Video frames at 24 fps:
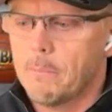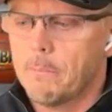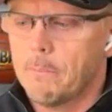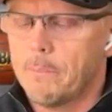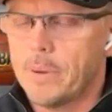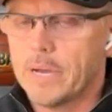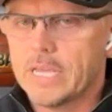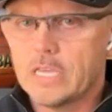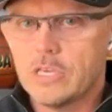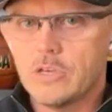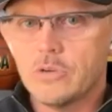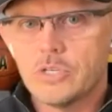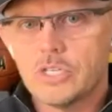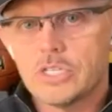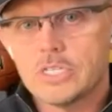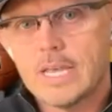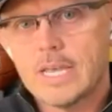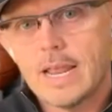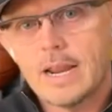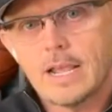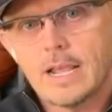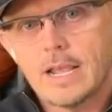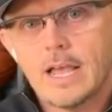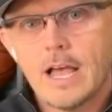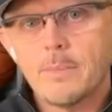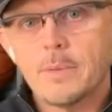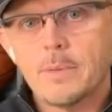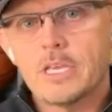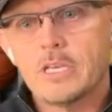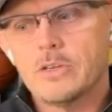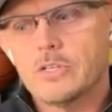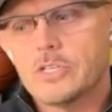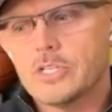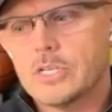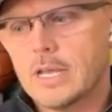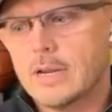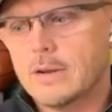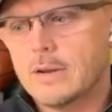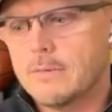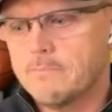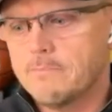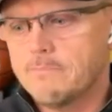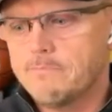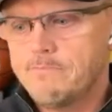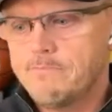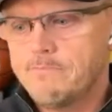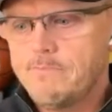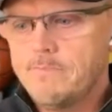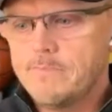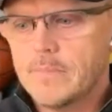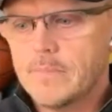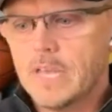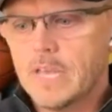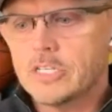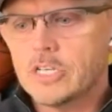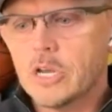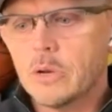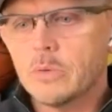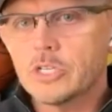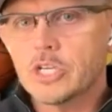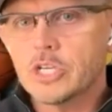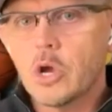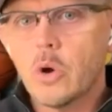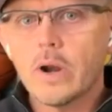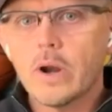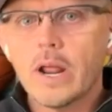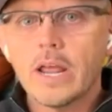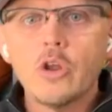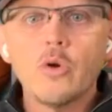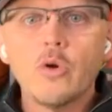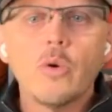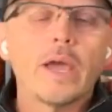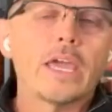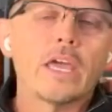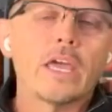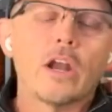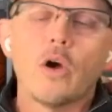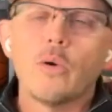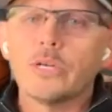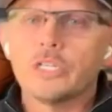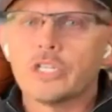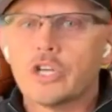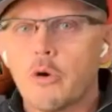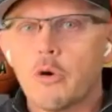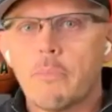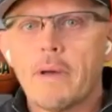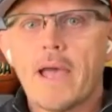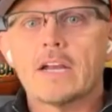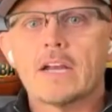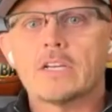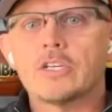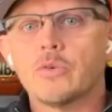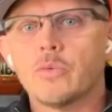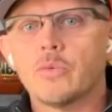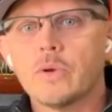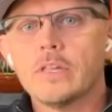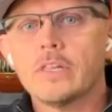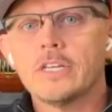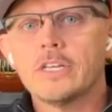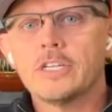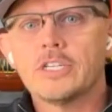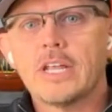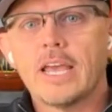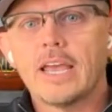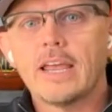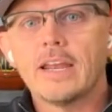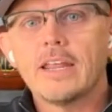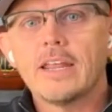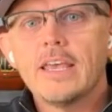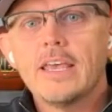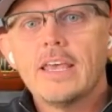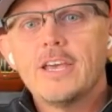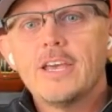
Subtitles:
But you said a comment, you said, as I was going, I knew I could always go back to real estate.